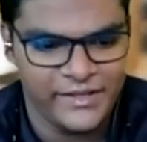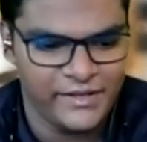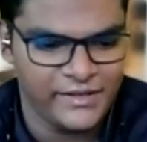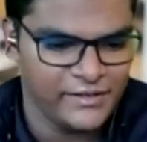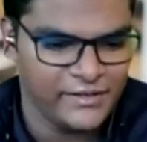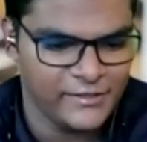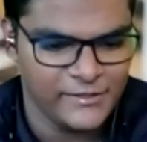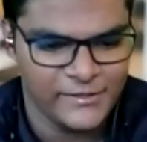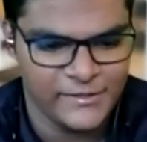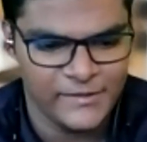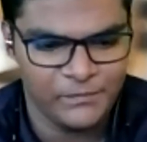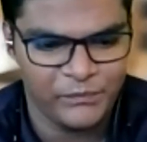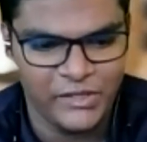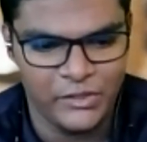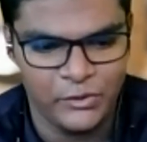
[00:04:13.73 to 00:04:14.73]
and
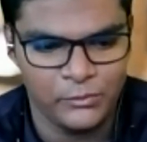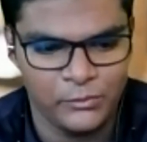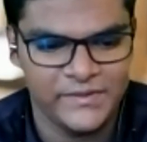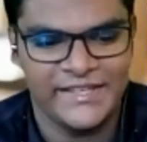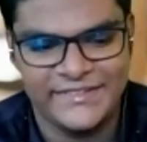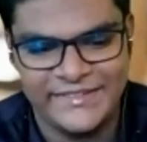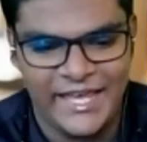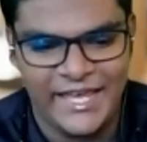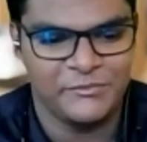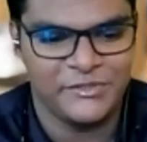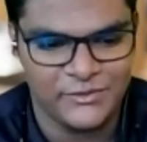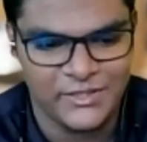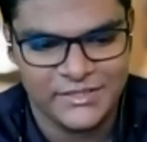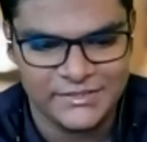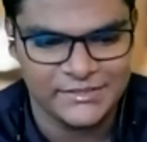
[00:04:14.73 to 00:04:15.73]
uh, you know the exam
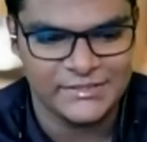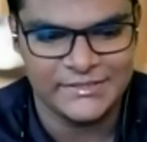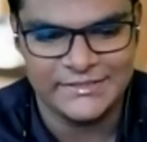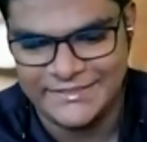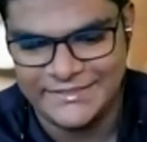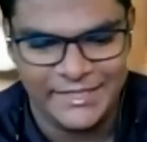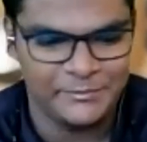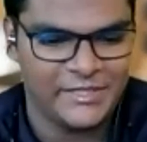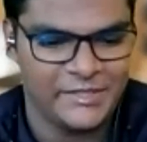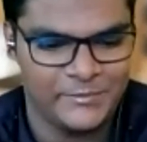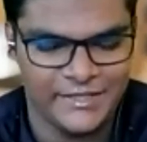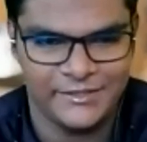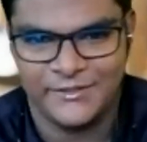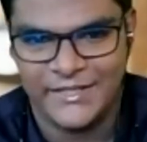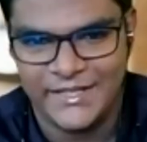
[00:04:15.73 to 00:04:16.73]
structures, exam
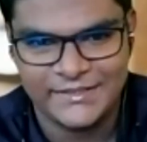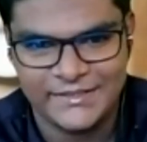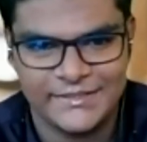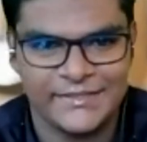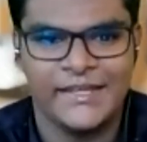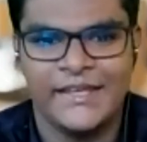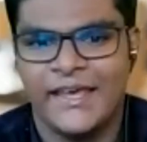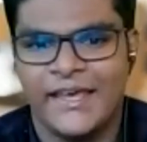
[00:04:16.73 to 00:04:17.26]
tips and tricks,